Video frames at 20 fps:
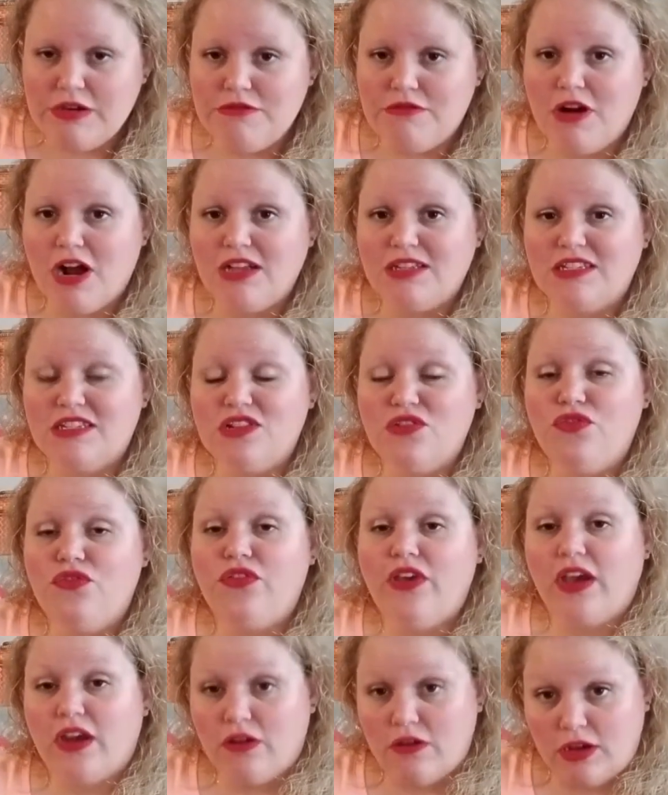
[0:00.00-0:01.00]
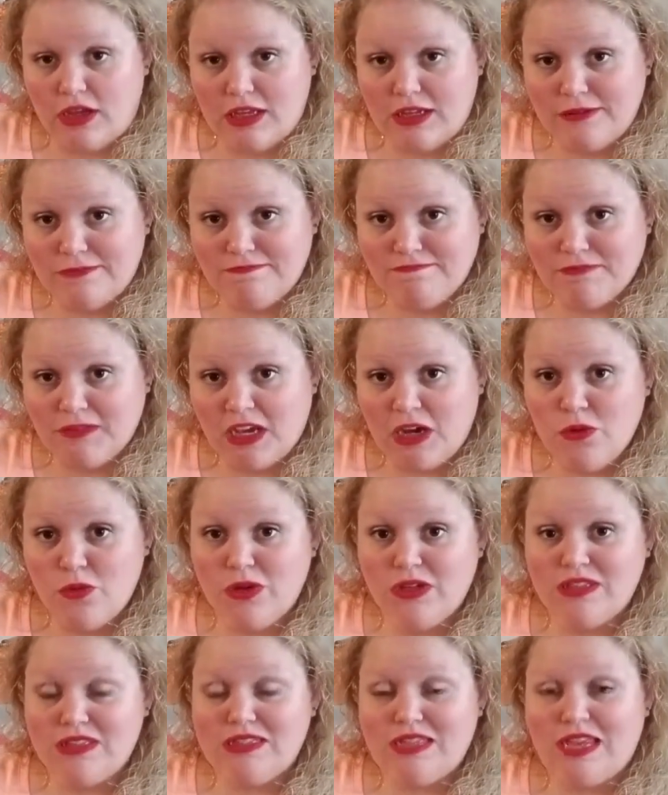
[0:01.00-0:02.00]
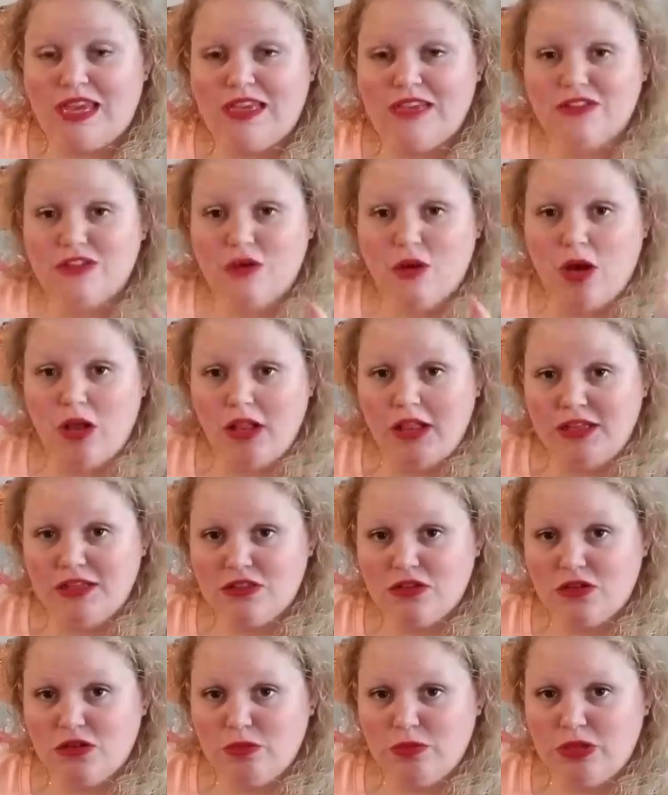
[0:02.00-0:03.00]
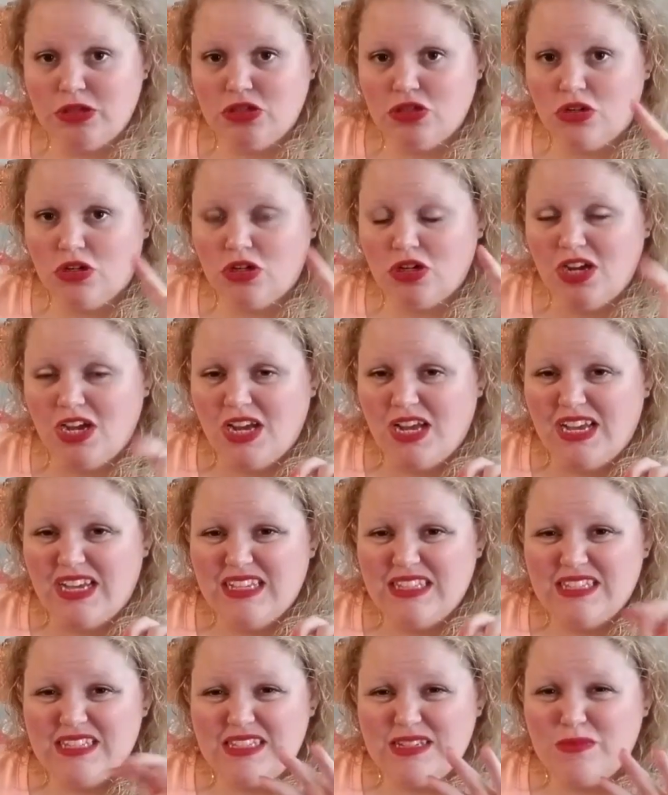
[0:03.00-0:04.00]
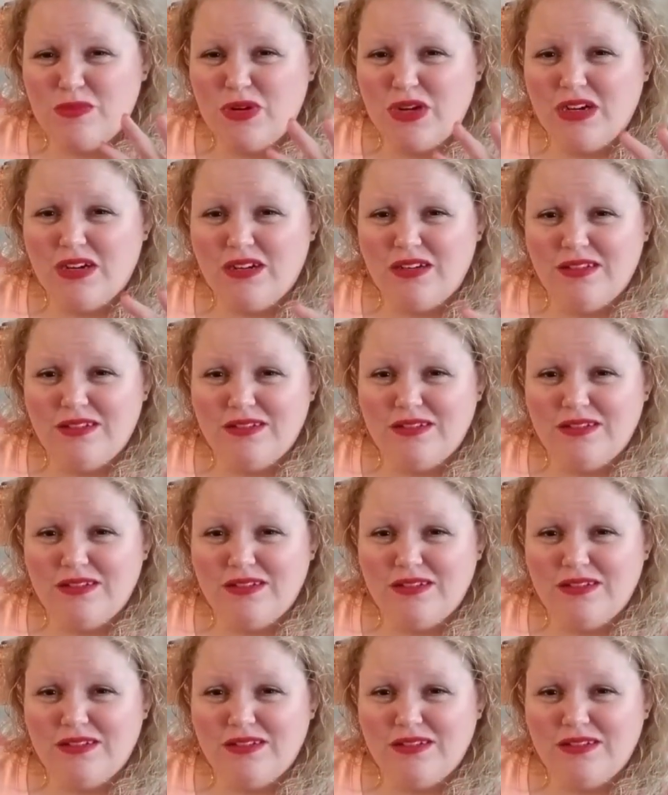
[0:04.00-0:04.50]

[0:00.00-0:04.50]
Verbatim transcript: Rastafarian, I will say. So I'll insert a picture somewhere,